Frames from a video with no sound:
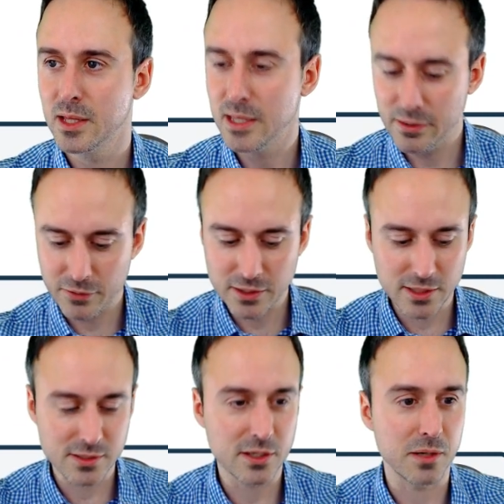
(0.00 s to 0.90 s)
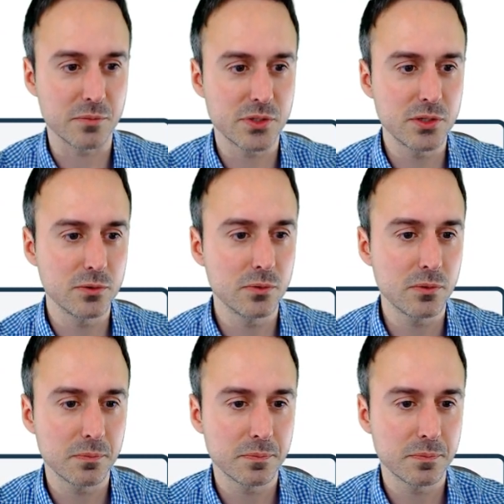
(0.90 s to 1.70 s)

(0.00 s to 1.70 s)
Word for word: If he doesn't come soon,